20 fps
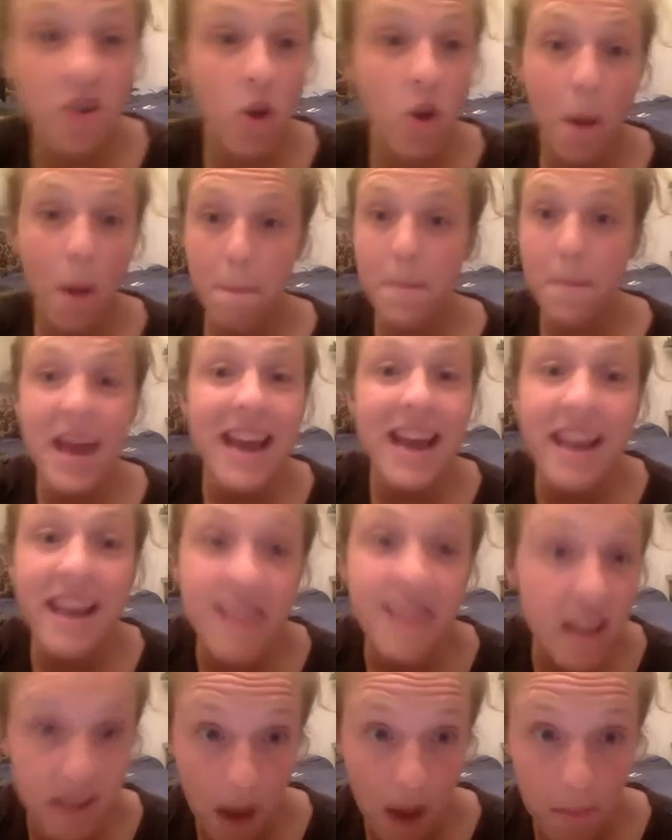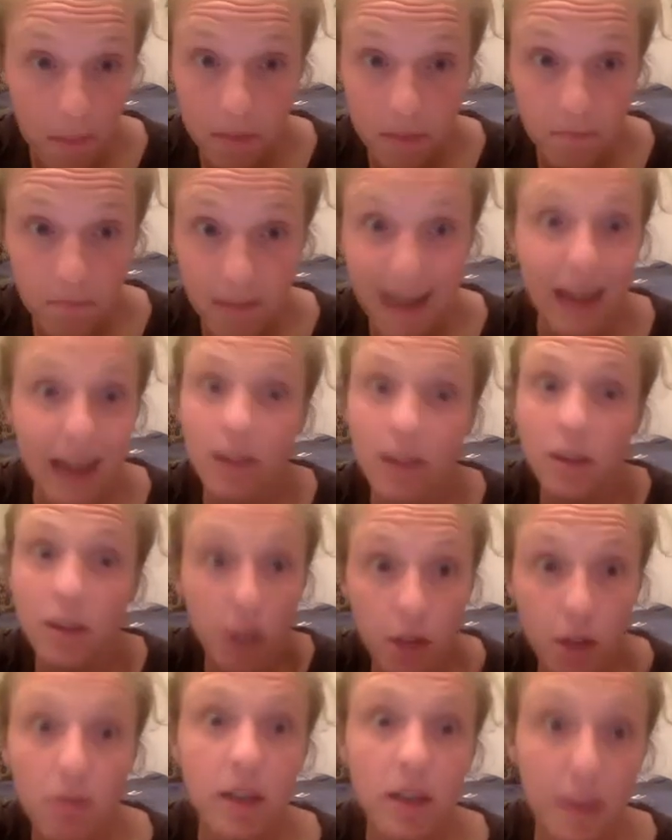I'm making these up. Like I
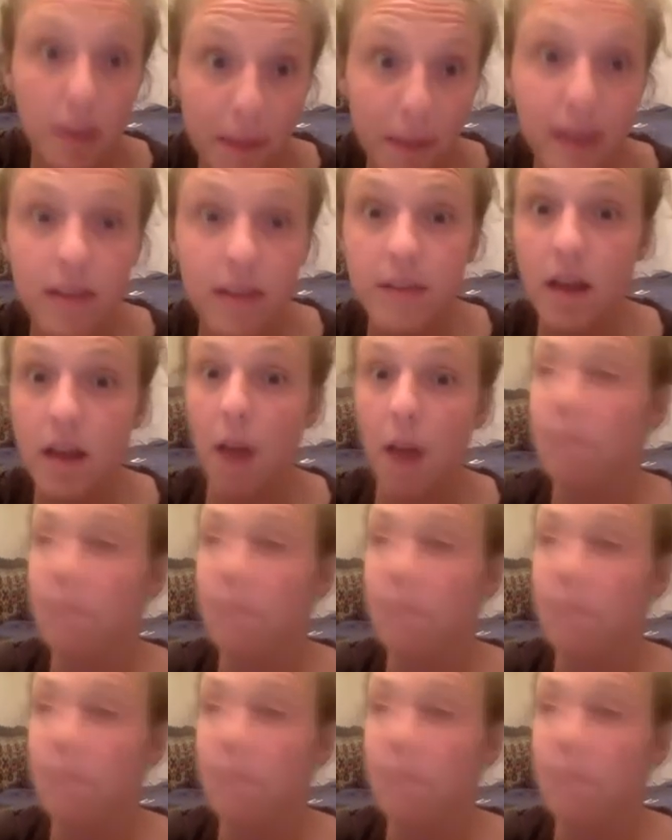literally made these up.